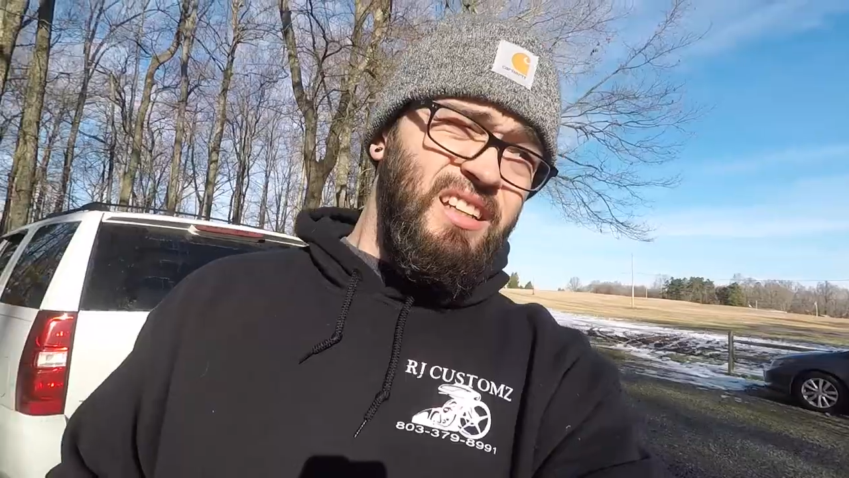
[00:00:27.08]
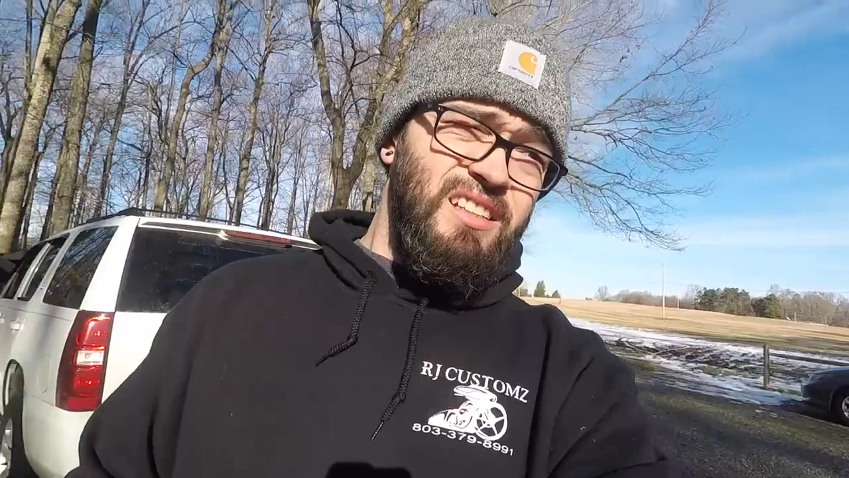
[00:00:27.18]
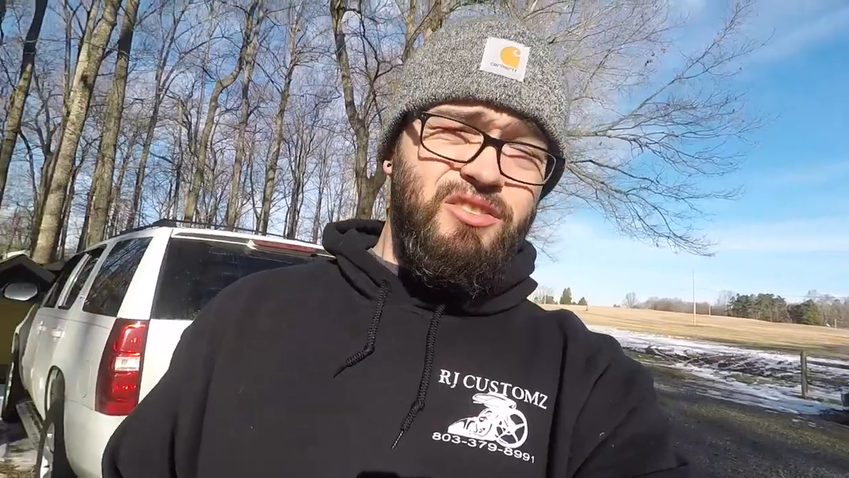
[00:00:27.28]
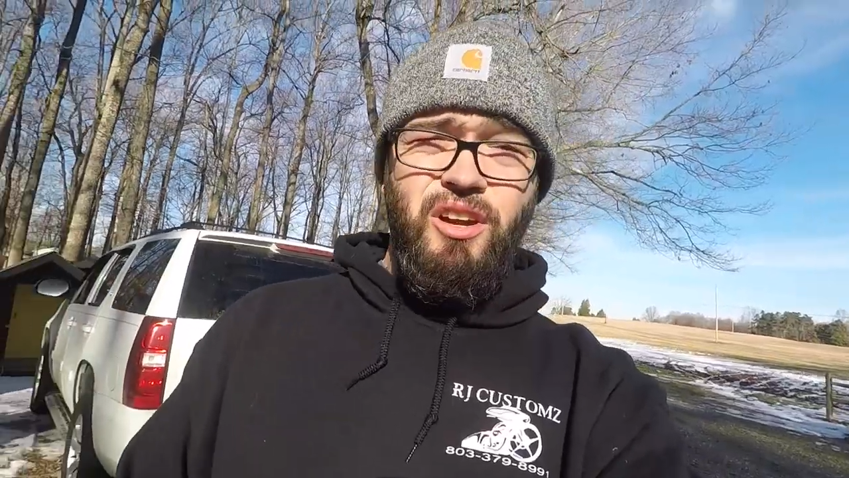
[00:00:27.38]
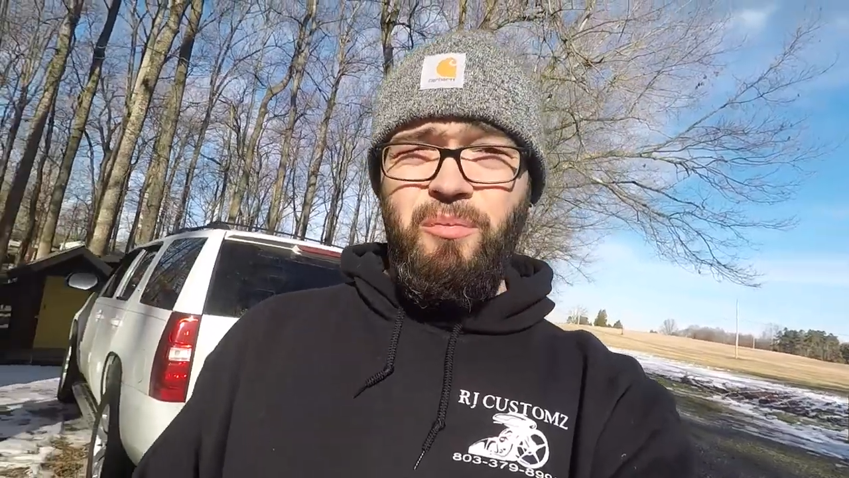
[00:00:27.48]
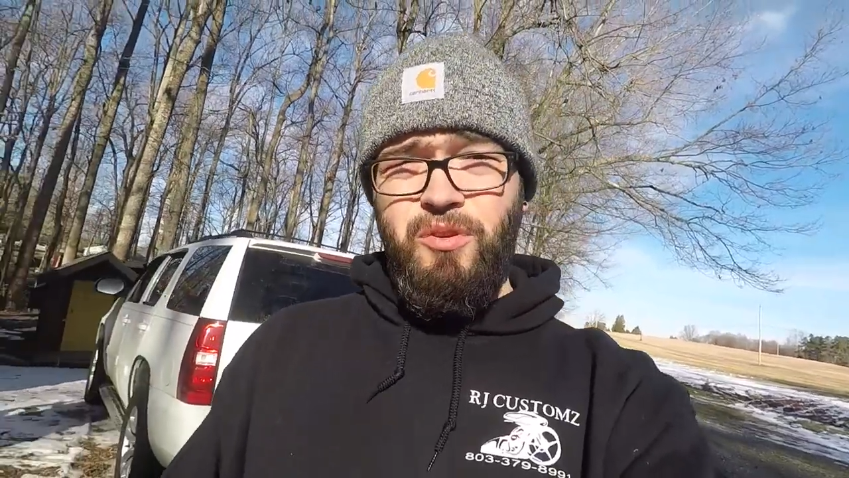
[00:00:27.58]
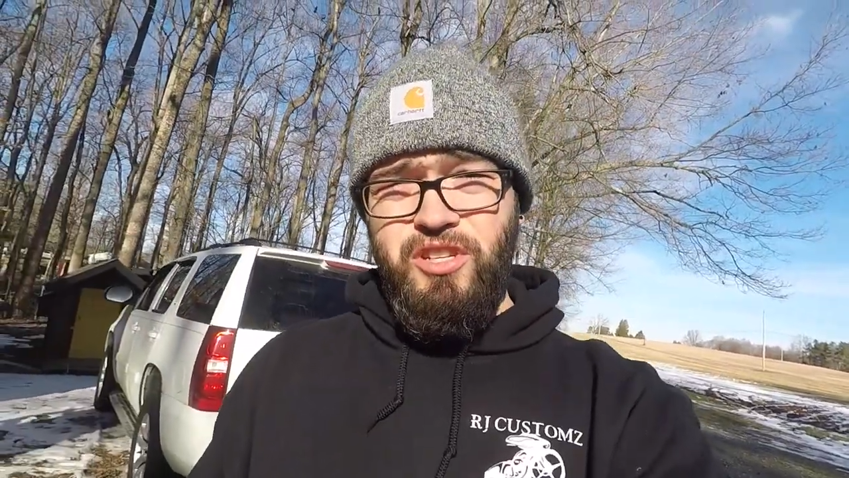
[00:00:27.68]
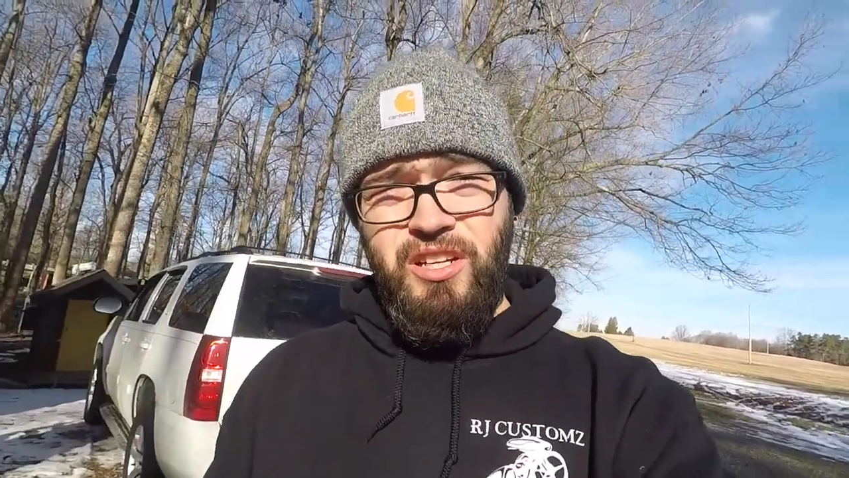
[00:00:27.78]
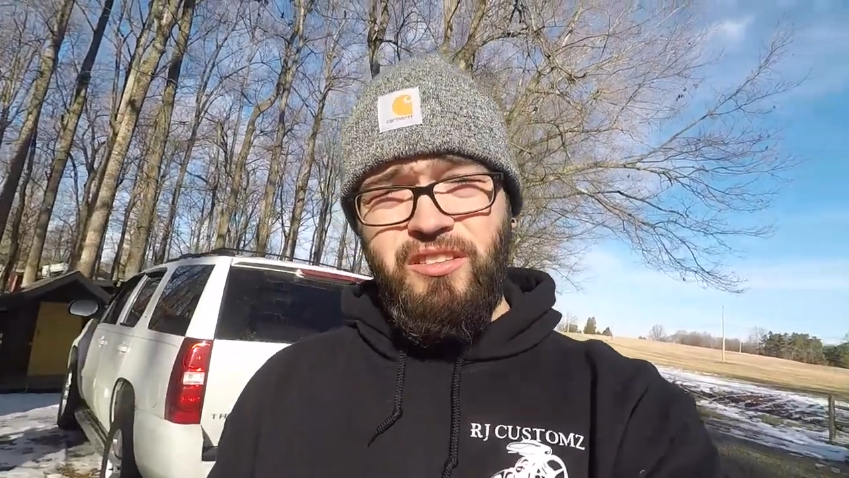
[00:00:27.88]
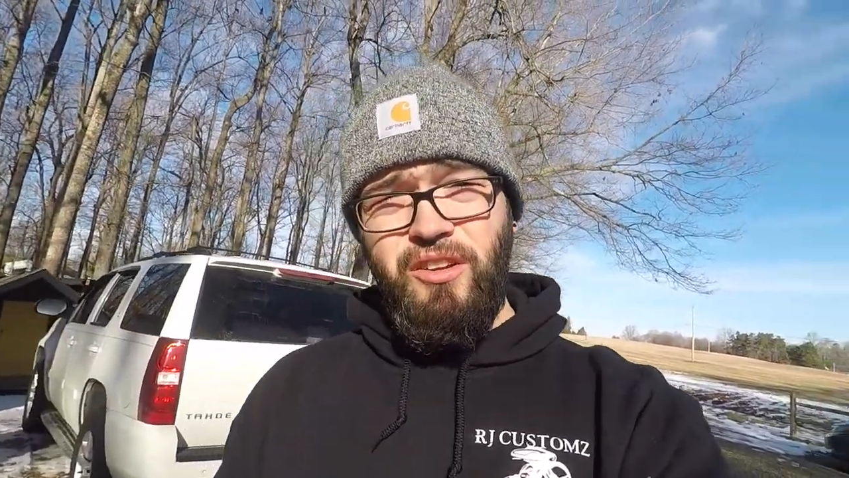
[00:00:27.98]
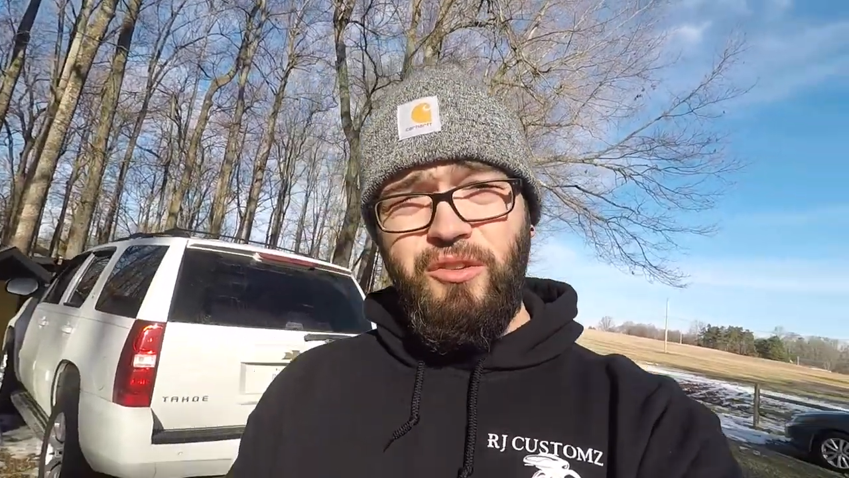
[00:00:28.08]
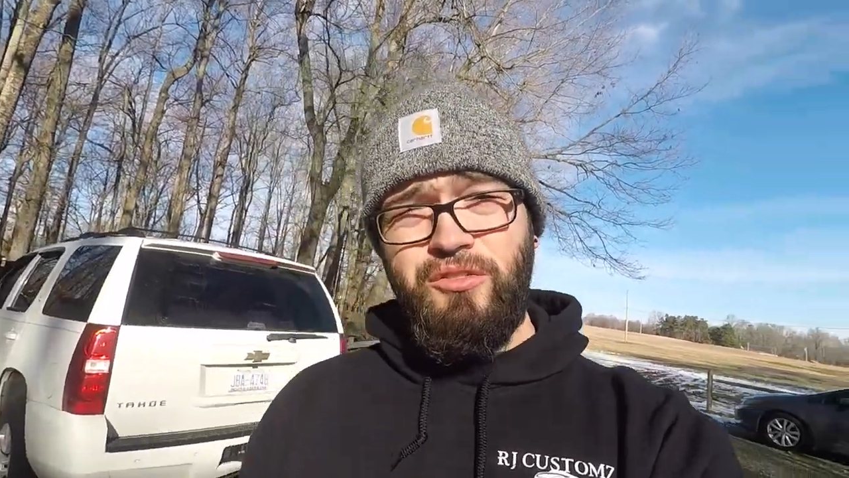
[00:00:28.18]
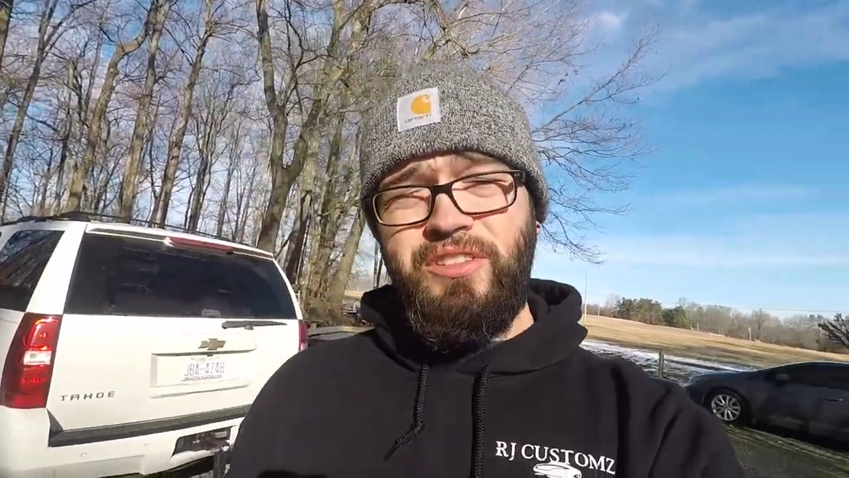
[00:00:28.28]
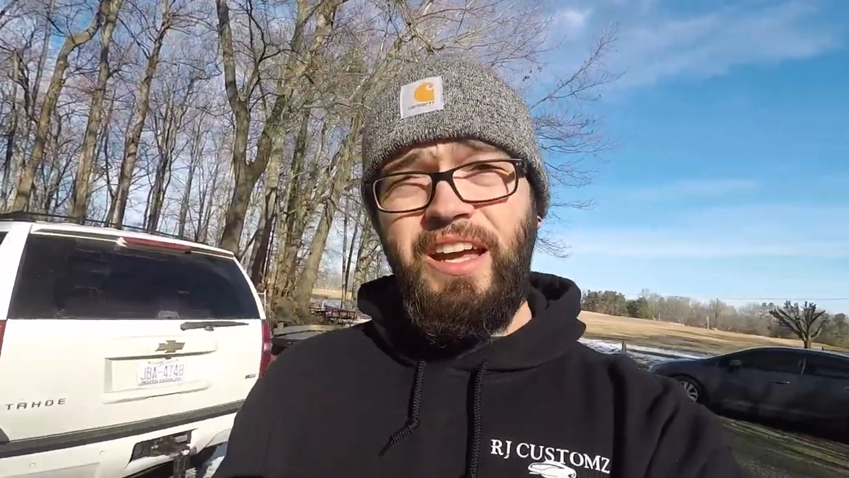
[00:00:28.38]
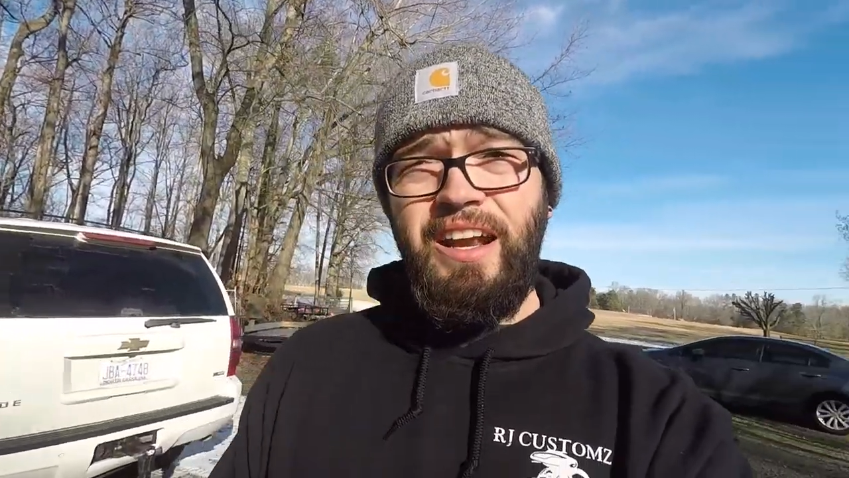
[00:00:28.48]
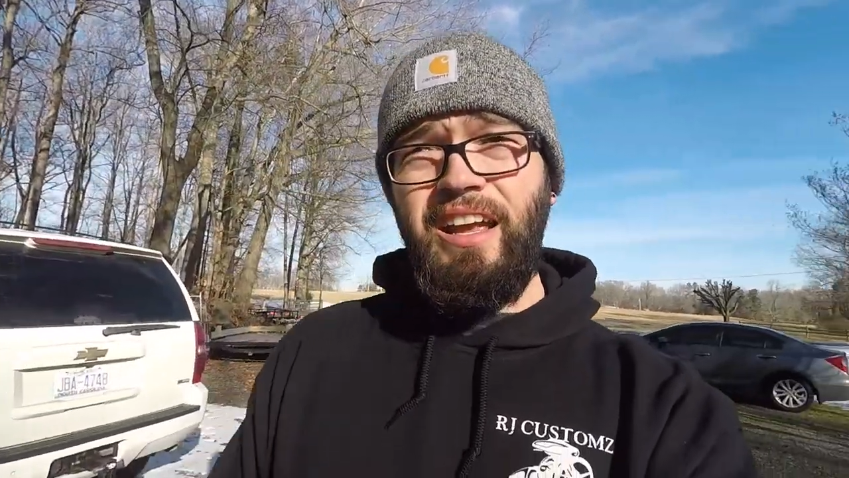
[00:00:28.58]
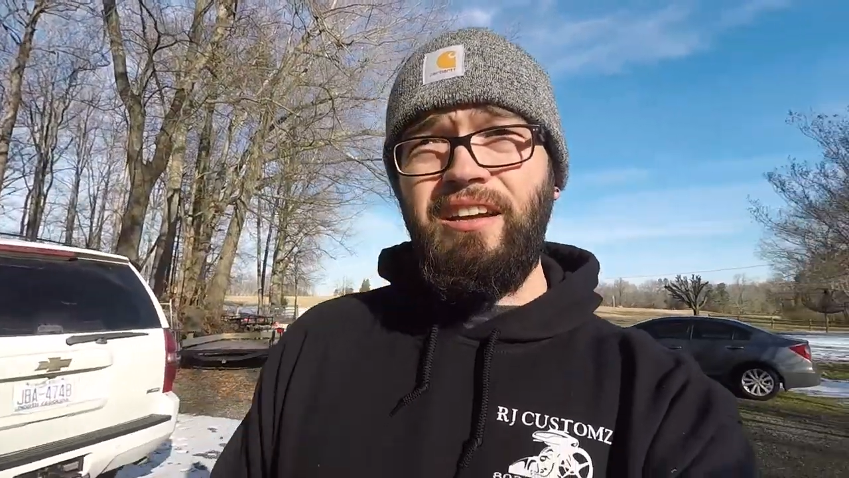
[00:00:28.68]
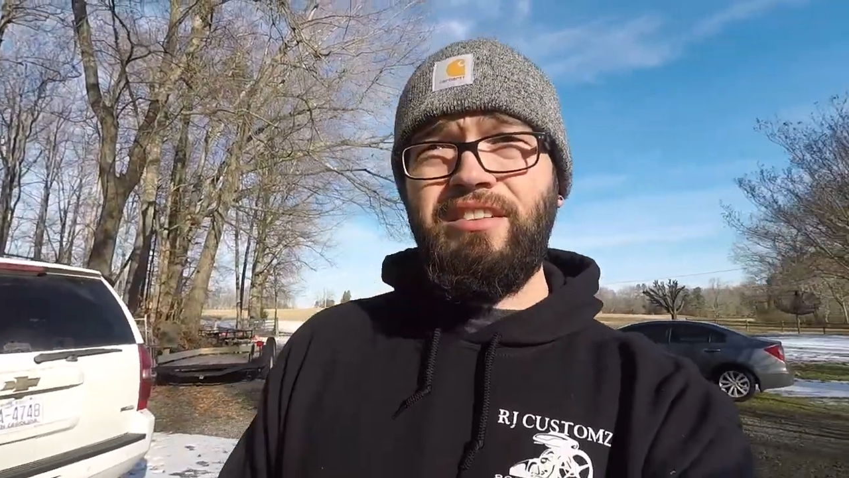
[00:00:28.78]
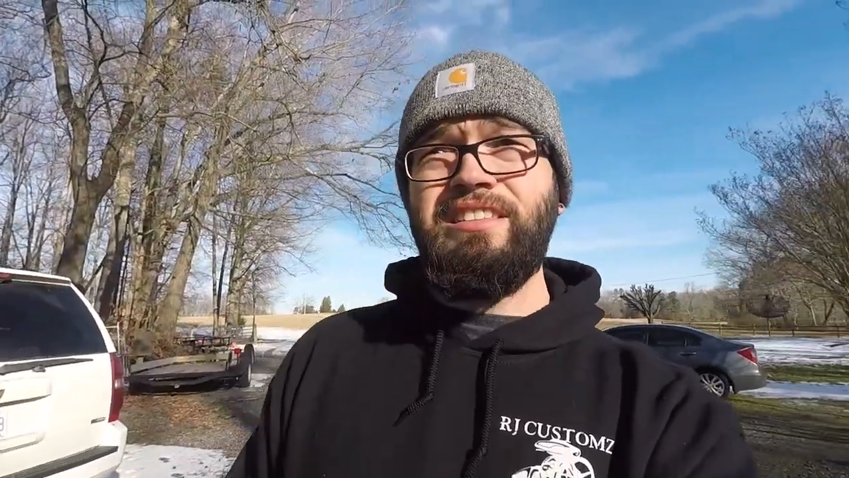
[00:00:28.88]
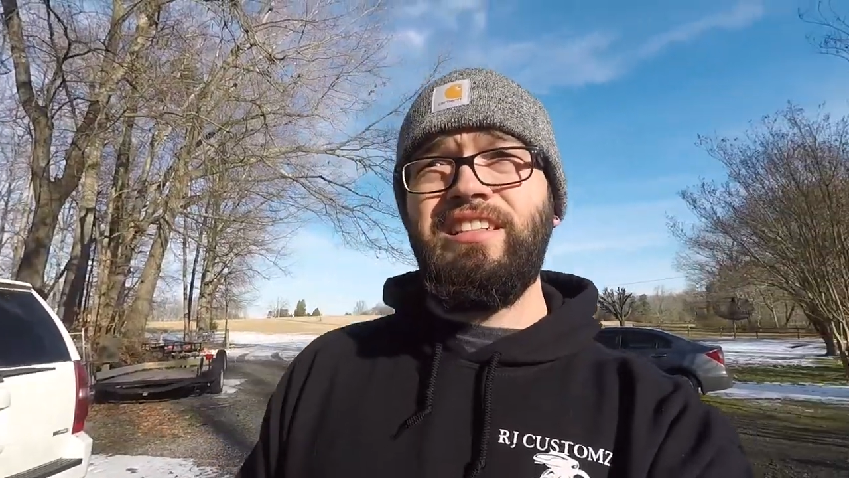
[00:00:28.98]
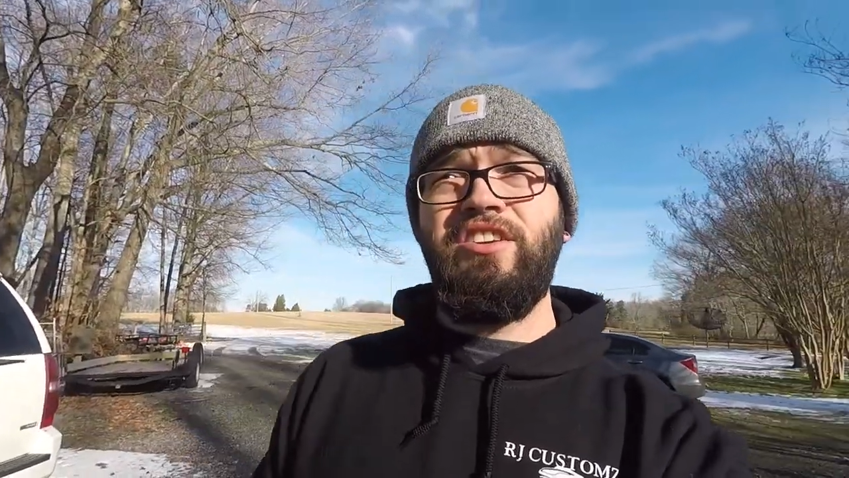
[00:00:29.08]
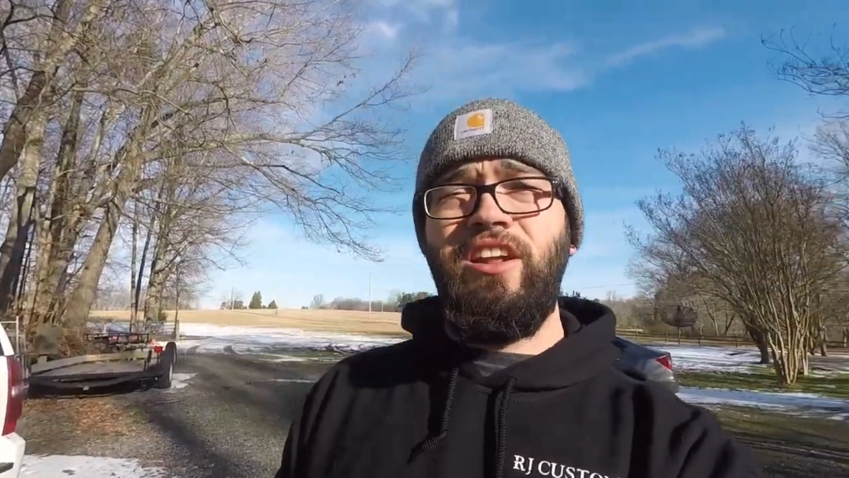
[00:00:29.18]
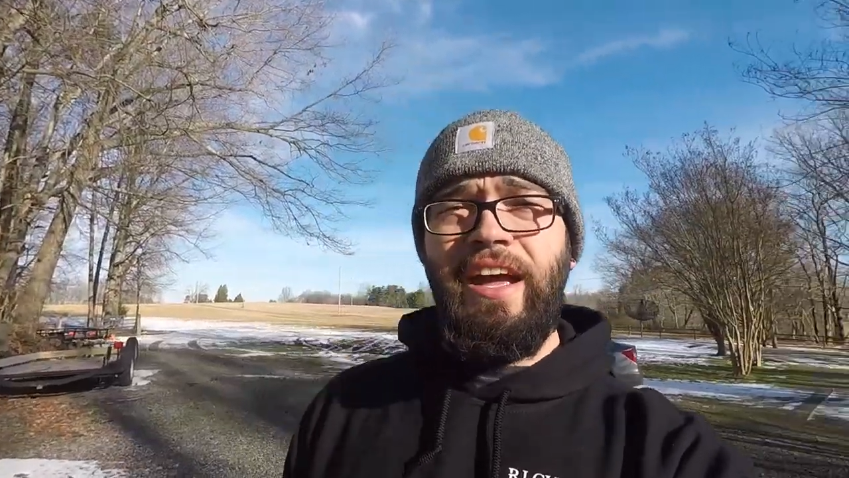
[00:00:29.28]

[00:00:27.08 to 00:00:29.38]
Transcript: So I appreciate those that have continued to